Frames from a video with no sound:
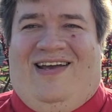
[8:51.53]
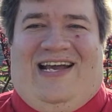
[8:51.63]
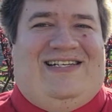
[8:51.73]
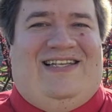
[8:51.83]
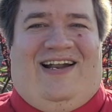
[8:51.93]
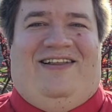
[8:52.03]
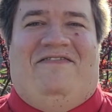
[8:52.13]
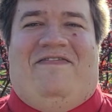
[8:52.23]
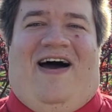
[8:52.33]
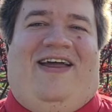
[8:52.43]
God's not a
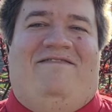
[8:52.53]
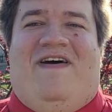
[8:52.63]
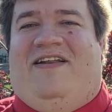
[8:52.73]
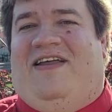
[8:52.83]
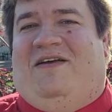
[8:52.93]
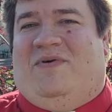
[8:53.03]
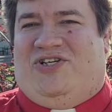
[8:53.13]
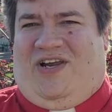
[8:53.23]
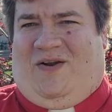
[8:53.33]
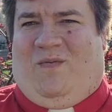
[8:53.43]
divine bending
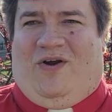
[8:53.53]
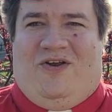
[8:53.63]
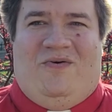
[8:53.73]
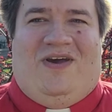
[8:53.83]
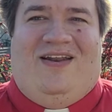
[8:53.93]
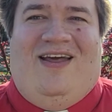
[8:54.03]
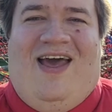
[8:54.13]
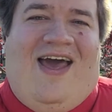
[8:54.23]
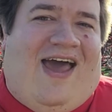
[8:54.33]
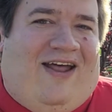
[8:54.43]
machine where you can
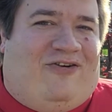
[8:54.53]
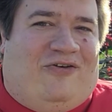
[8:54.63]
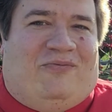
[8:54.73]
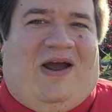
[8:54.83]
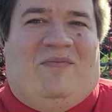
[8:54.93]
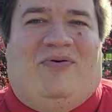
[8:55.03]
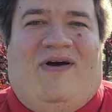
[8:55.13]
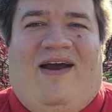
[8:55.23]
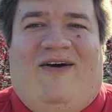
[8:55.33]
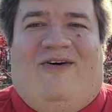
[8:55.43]
enter the right
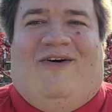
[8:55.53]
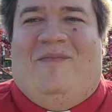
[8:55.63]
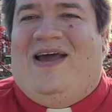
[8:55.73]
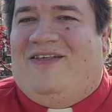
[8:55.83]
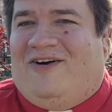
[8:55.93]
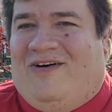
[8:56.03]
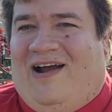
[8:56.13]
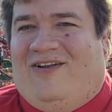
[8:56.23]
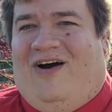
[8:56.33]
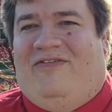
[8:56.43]
prayer or make the
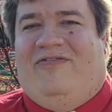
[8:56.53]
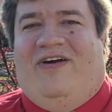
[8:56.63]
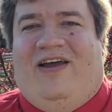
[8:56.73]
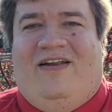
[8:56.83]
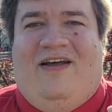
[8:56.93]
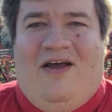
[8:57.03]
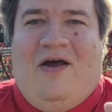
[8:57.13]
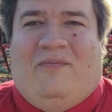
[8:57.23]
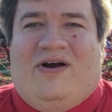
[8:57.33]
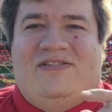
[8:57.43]
correct offering and
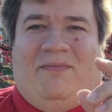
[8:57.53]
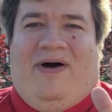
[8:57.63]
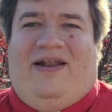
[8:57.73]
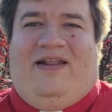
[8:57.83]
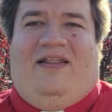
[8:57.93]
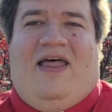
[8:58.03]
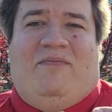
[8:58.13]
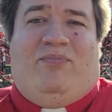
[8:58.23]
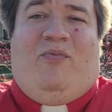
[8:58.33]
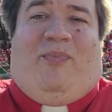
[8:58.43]
press a button and
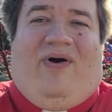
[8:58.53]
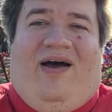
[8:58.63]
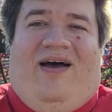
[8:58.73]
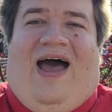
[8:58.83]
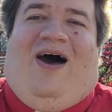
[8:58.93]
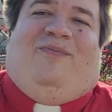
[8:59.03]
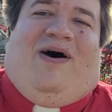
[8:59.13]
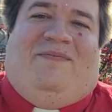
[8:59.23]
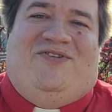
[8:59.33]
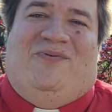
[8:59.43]
then boop, out
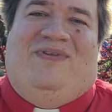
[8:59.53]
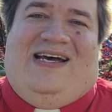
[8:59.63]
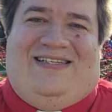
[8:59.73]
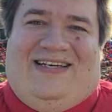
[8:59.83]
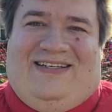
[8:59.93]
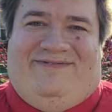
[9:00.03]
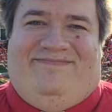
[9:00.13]
pops your blessing.